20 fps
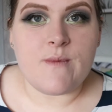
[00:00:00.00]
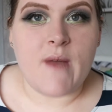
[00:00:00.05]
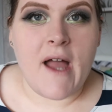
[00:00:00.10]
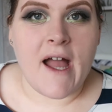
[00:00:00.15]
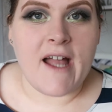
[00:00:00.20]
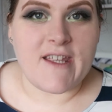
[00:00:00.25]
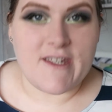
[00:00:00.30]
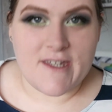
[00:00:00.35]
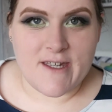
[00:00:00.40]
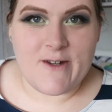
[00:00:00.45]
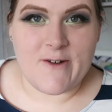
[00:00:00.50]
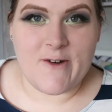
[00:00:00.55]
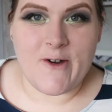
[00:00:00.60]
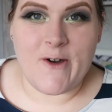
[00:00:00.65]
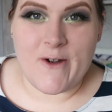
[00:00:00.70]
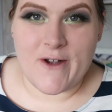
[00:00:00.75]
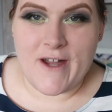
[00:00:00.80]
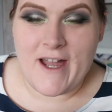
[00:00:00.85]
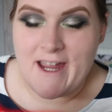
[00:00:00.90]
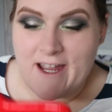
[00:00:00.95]
I actually
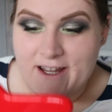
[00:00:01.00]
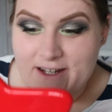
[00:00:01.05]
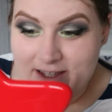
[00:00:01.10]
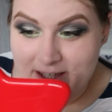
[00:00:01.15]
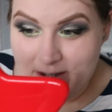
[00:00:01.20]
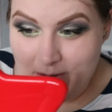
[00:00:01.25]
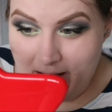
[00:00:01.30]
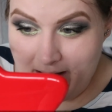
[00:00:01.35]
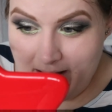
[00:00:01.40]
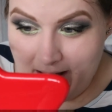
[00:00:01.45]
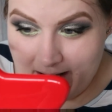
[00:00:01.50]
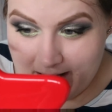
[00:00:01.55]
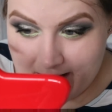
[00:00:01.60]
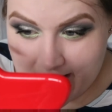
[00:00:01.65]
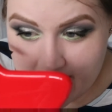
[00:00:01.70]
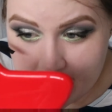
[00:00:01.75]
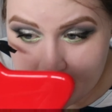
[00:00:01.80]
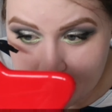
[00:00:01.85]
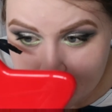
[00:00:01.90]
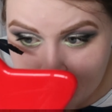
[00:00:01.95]
quite like
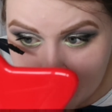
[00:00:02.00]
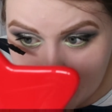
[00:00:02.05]
it.